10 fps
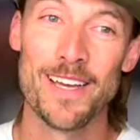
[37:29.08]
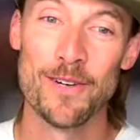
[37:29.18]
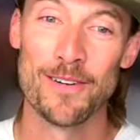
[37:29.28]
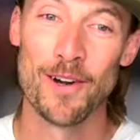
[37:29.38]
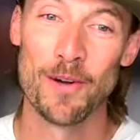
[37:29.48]
at
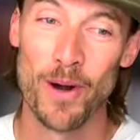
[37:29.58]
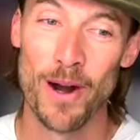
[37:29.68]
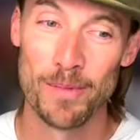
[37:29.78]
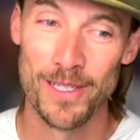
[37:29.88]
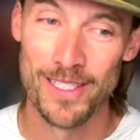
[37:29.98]
one of our
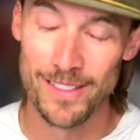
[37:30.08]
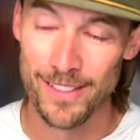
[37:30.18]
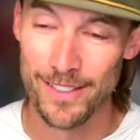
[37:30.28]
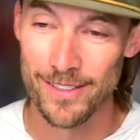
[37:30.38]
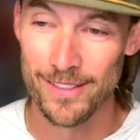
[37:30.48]
properties,
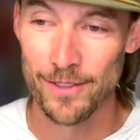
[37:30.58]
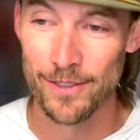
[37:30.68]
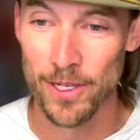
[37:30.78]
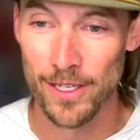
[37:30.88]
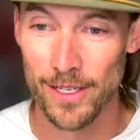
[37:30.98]
you'll
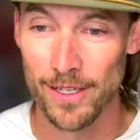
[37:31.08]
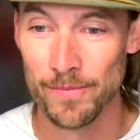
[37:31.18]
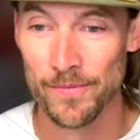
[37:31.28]
want to come.